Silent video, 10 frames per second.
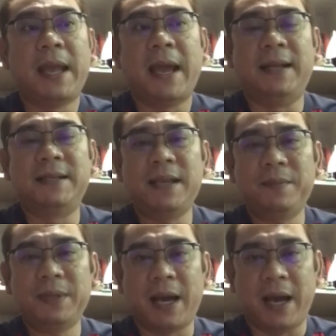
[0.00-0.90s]
At the same
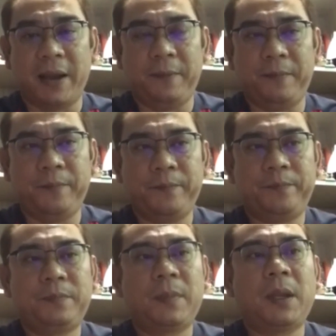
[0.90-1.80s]
time,
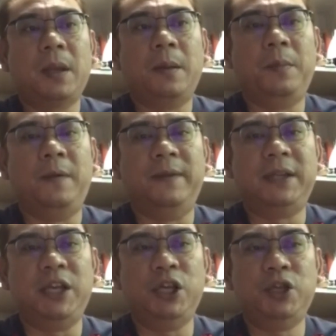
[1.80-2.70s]

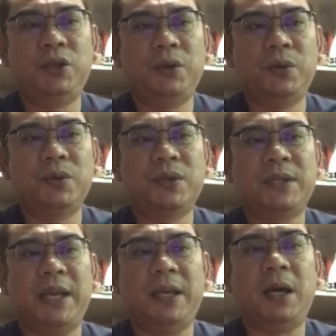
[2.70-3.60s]
poverty issues in